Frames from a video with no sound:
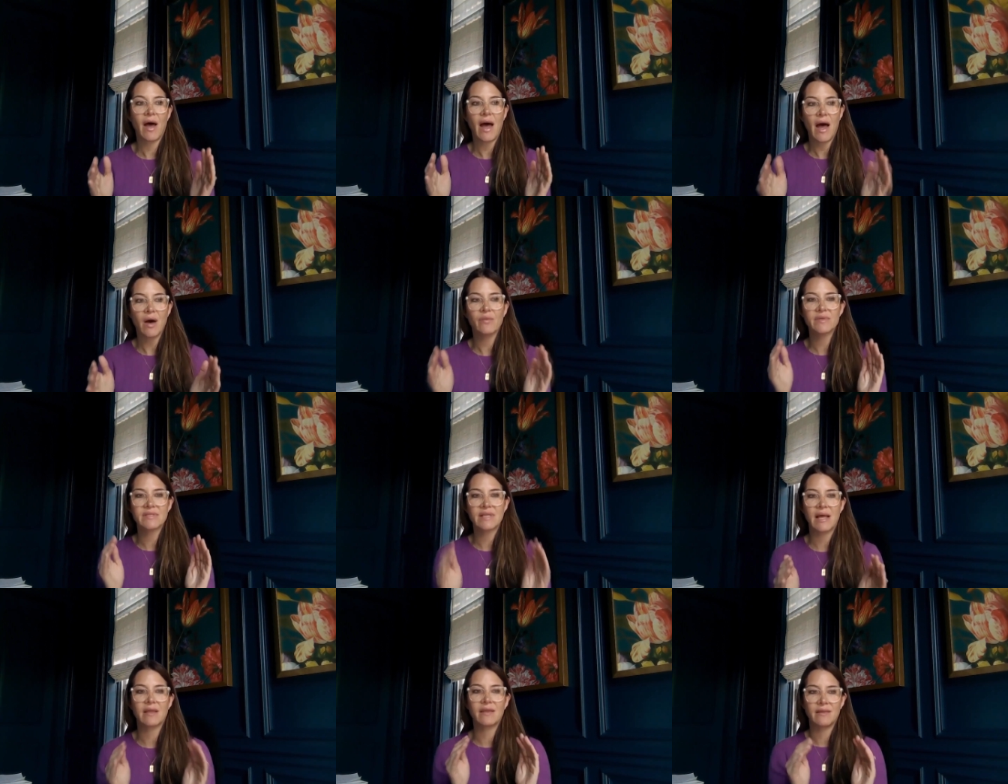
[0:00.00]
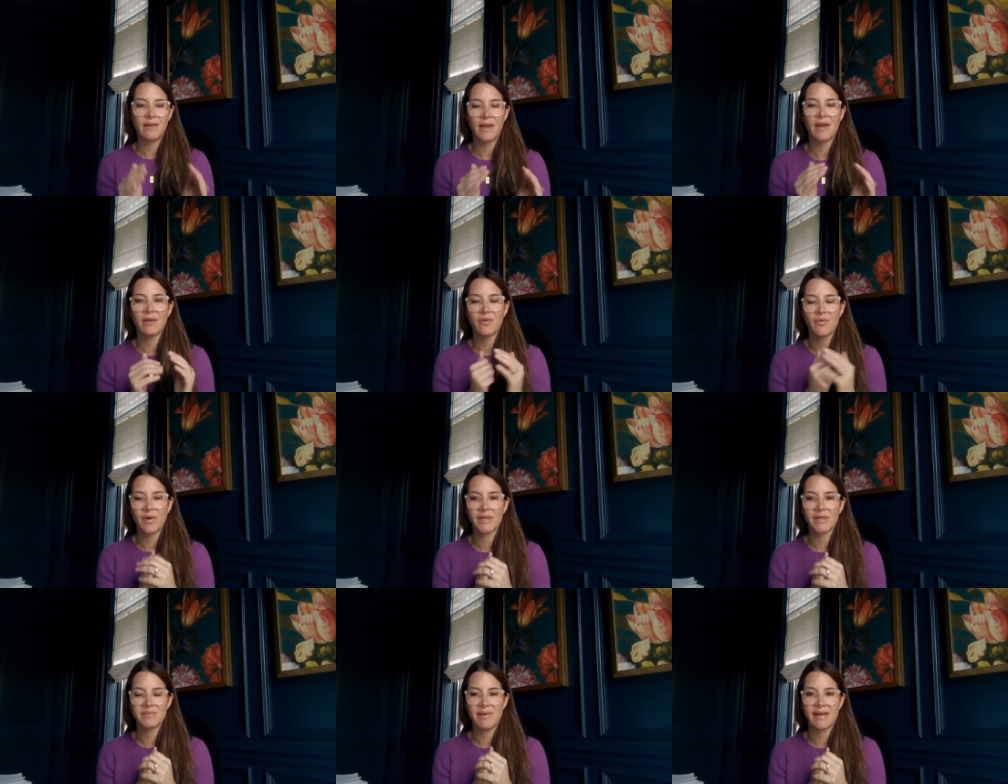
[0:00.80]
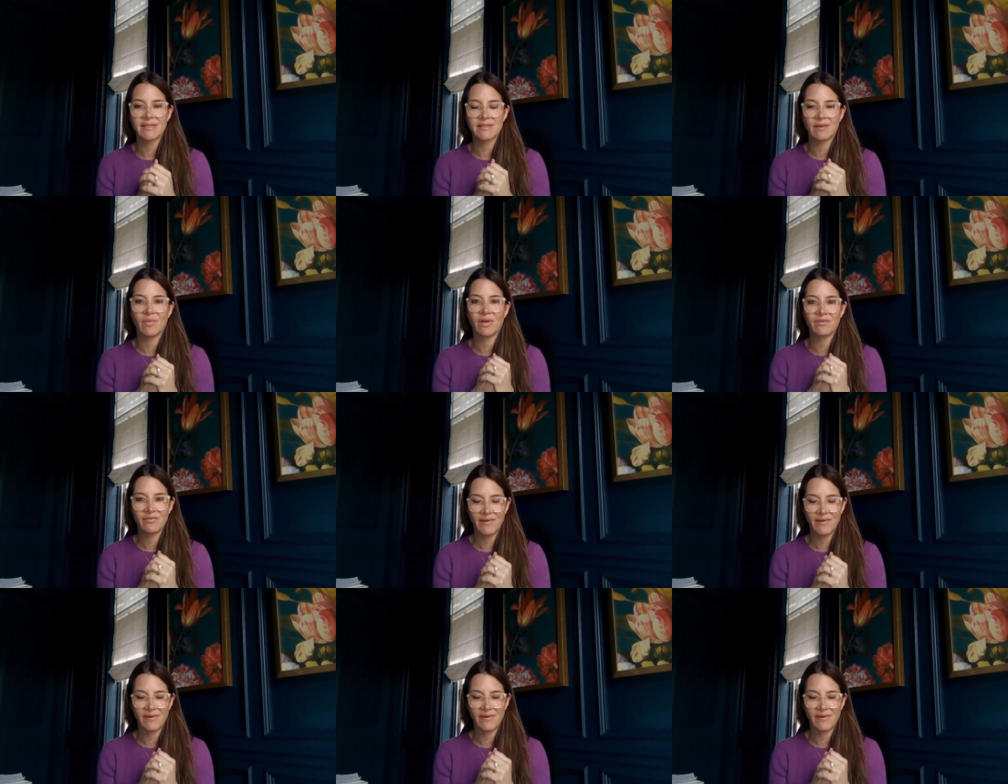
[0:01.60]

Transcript: how was that thing going to make someone